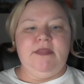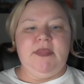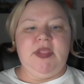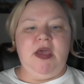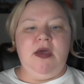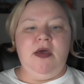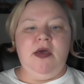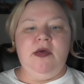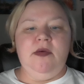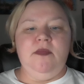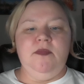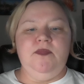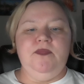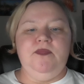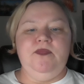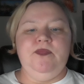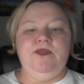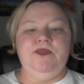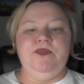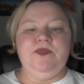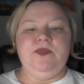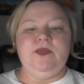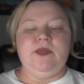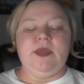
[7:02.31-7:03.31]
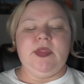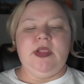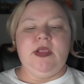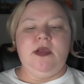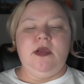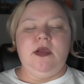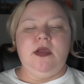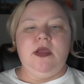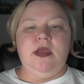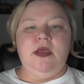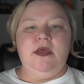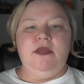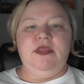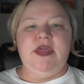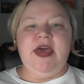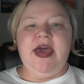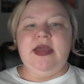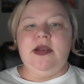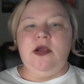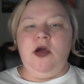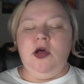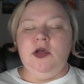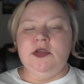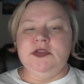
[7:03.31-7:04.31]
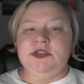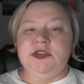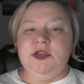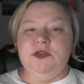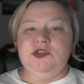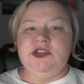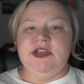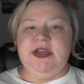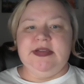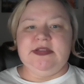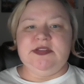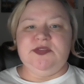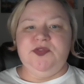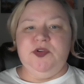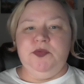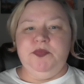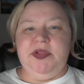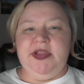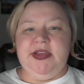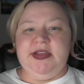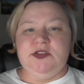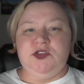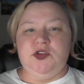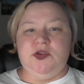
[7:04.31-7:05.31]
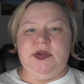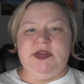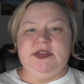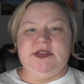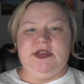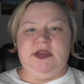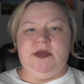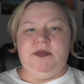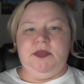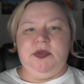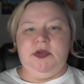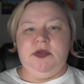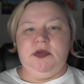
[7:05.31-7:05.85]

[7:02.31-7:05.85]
That also checks for plagiarism.